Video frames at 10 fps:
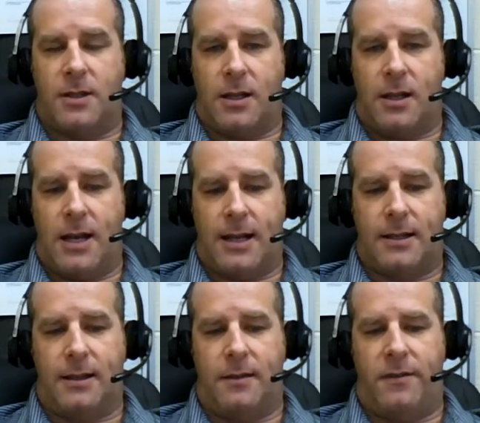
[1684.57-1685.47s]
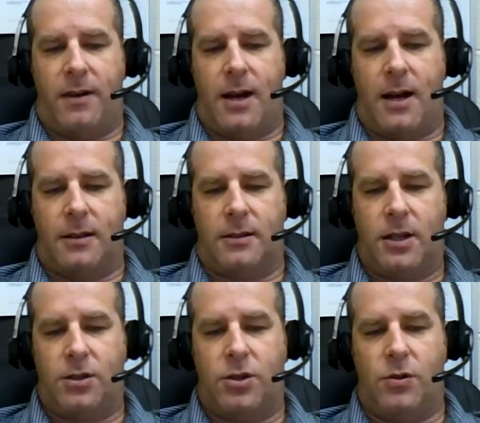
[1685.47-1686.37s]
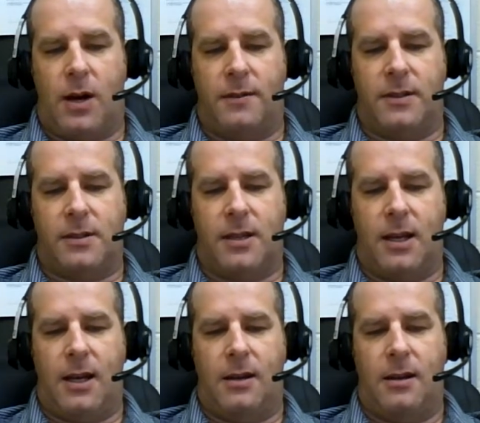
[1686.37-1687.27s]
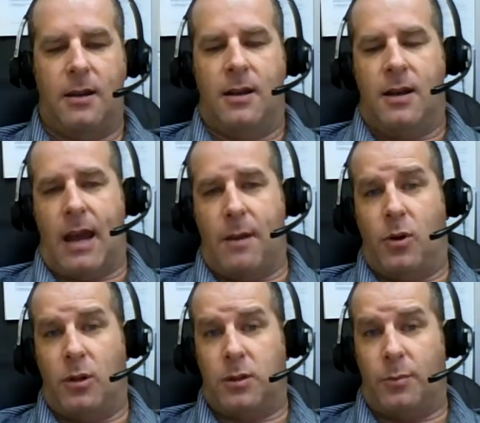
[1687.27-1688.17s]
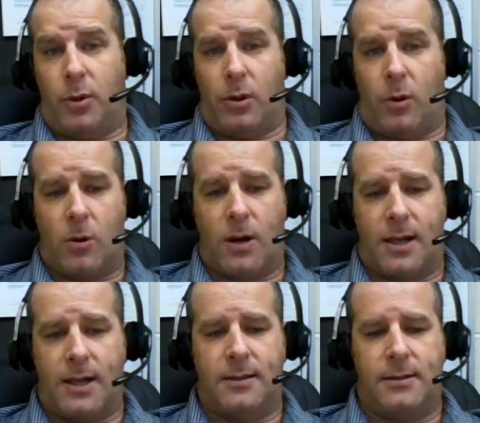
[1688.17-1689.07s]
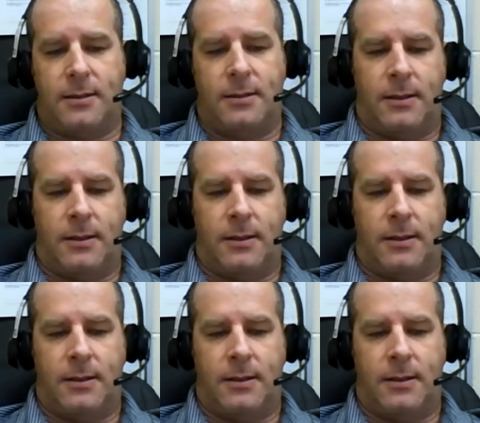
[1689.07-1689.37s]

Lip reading: the connective tissue of the skin and multiple organs.